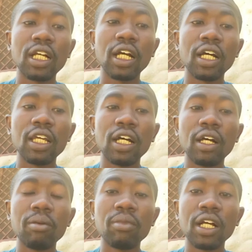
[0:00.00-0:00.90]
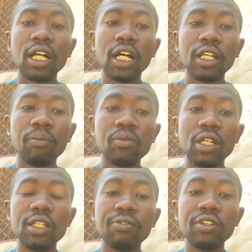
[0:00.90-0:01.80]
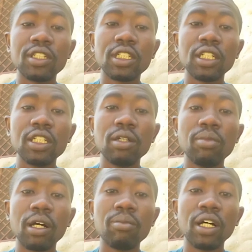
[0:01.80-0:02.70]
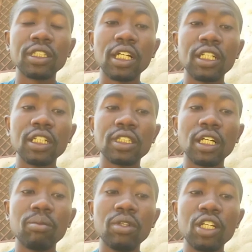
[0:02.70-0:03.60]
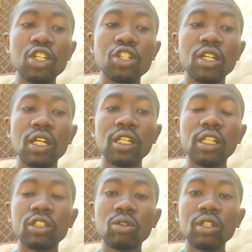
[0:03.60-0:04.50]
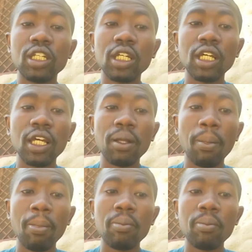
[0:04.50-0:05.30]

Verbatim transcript: Kaya Maghan, defeated the Babas and established the Soninke